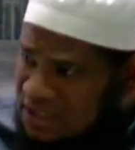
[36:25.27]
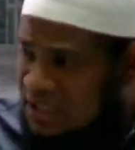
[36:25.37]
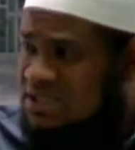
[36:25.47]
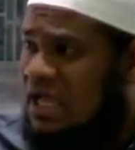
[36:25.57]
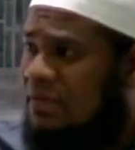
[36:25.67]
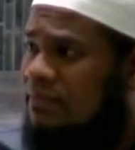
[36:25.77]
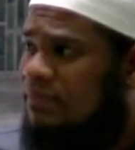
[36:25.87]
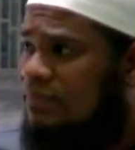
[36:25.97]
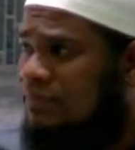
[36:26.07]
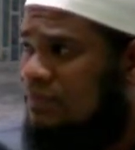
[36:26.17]
It's in its
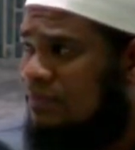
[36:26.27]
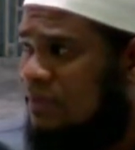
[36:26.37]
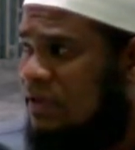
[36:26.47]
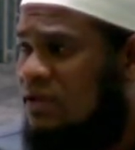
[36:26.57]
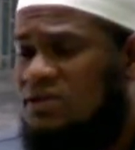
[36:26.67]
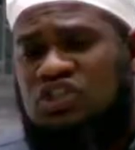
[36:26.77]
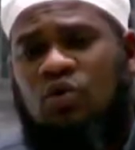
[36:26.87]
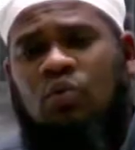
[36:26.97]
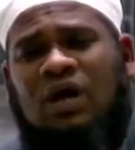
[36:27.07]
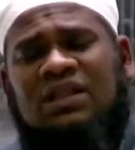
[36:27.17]
time.
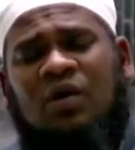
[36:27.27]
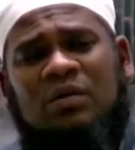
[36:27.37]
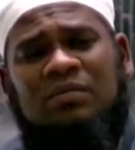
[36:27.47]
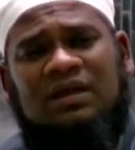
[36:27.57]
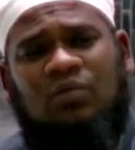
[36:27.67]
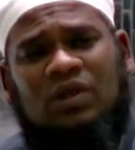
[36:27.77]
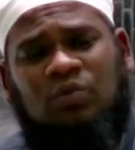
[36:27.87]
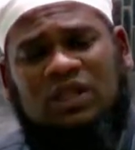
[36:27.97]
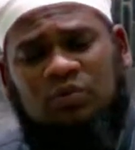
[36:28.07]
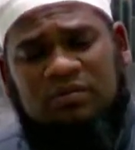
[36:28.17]
So what we
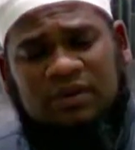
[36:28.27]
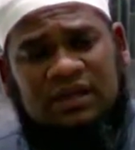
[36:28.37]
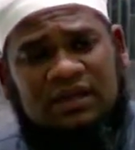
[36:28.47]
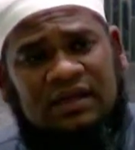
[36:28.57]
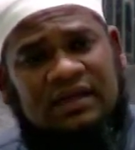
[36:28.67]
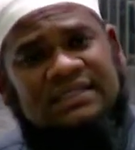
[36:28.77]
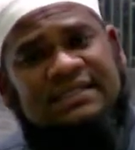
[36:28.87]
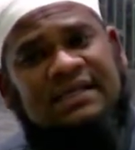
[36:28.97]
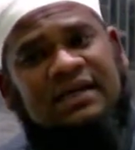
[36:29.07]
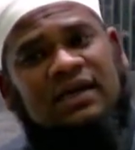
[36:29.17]
mean here
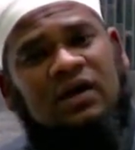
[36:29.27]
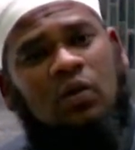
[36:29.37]
is